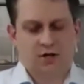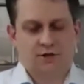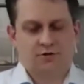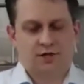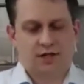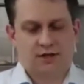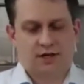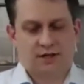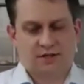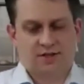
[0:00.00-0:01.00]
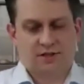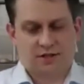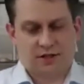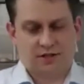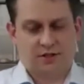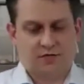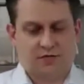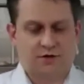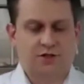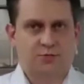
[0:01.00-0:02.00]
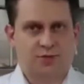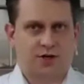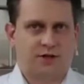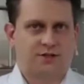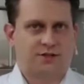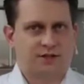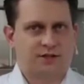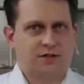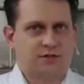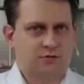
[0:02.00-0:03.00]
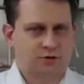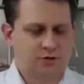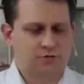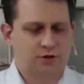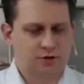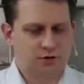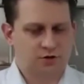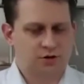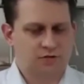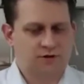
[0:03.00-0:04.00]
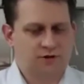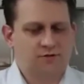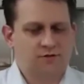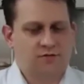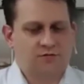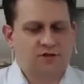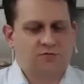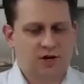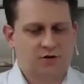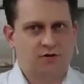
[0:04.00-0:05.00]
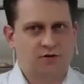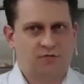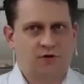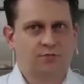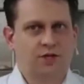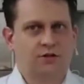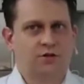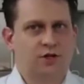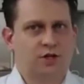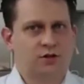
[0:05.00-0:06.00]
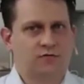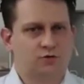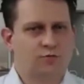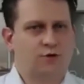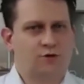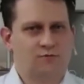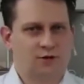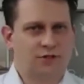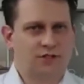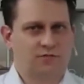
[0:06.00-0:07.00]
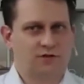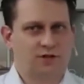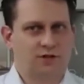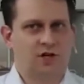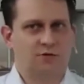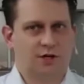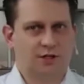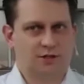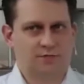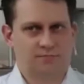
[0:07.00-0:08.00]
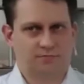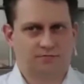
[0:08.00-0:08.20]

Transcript: So the data set size for this part scanned at the voxel resolution at 115 micron will be in the range of 2.17 gigabytes,